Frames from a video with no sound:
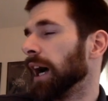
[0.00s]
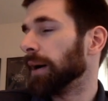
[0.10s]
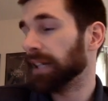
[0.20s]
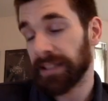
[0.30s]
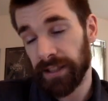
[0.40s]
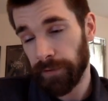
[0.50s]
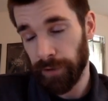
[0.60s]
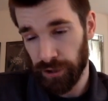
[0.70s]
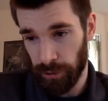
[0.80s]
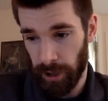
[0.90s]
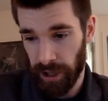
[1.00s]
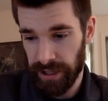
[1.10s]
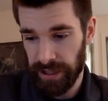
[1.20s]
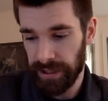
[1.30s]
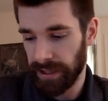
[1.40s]
Is it the first to
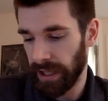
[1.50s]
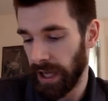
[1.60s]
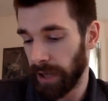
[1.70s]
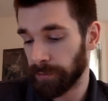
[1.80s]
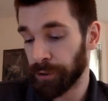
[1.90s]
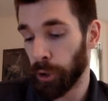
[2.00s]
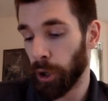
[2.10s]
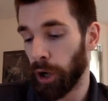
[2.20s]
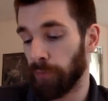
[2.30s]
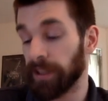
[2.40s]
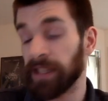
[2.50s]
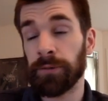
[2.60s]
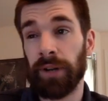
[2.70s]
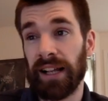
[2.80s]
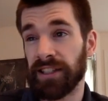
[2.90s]
market? So originally
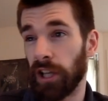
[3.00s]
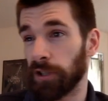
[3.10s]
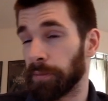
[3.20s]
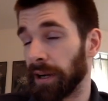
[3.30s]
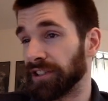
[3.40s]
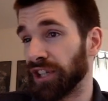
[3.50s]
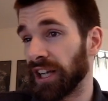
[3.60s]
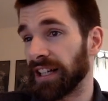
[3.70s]
when I saw this project,